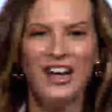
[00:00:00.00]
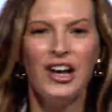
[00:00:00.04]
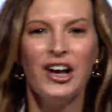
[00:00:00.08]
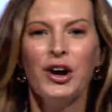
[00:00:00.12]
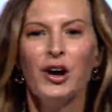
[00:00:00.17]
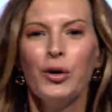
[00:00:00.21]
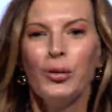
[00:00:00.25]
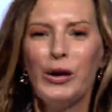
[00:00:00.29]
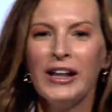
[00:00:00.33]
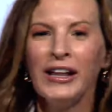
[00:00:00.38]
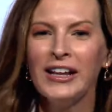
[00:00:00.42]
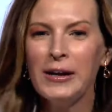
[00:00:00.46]

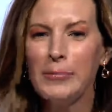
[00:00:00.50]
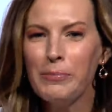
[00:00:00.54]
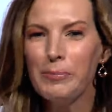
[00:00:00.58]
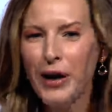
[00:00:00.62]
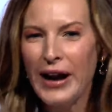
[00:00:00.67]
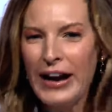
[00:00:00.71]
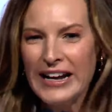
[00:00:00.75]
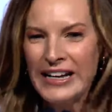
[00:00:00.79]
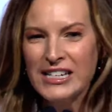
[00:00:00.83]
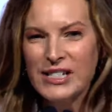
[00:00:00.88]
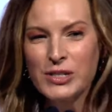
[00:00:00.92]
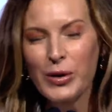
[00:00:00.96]
We'll
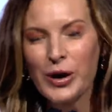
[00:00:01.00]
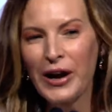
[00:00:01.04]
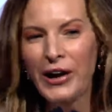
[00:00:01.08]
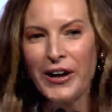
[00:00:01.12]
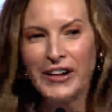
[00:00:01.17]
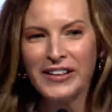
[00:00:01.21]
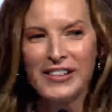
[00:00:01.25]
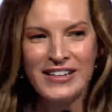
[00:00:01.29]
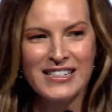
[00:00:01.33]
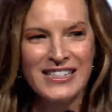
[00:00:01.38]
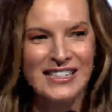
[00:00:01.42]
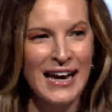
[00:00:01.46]
embrace wearing
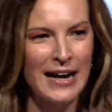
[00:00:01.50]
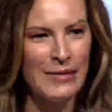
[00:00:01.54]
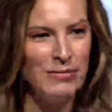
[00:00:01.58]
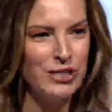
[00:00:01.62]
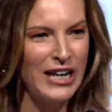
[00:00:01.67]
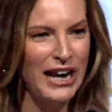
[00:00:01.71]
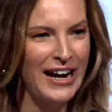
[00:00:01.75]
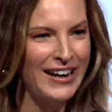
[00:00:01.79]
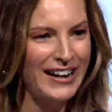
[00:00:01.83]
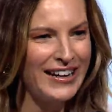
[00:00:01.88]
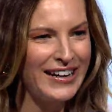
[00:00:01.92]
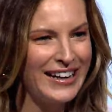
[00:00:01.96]
the same
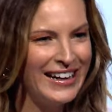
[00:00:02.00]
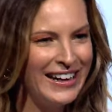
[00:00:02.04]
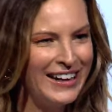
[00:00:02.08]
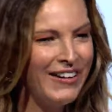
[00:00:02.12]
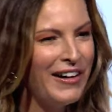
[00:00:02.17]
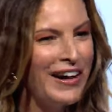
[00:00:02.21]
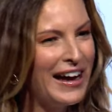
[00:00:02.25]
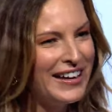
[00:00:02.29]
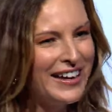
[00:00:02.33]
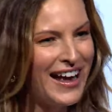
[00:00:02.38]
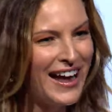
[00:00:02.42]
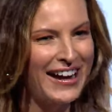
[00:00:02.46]
jacket here,
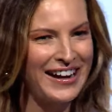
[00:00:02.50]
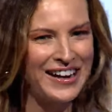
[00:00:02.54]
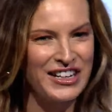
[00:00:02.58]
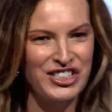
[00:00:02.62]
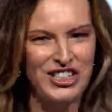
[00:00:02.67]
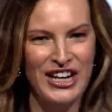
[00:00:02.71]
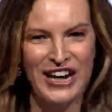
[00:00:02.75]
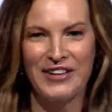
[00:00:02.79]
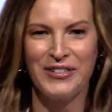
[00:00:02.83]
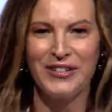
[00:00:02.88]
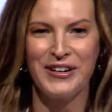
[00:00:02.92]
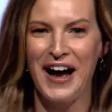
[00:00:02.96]
unlike at
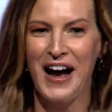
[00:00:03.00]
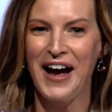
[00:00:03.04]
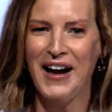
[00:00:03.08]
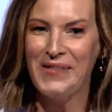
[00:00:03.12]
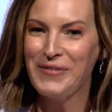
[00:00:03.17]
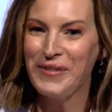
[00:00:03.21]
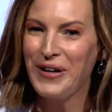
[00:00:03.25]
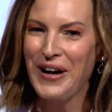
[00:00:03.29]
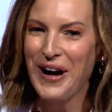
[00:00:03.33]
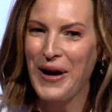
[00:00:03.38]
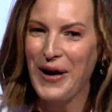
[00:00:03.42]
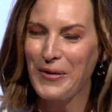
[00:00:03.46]
Channel 9
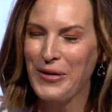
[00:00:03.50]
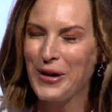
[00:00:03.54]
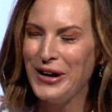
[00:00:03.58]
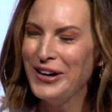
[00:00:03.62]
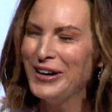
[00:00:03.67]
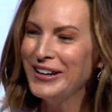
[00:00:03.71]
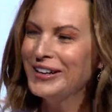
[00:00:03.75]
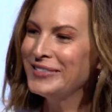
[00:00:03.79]
where I work.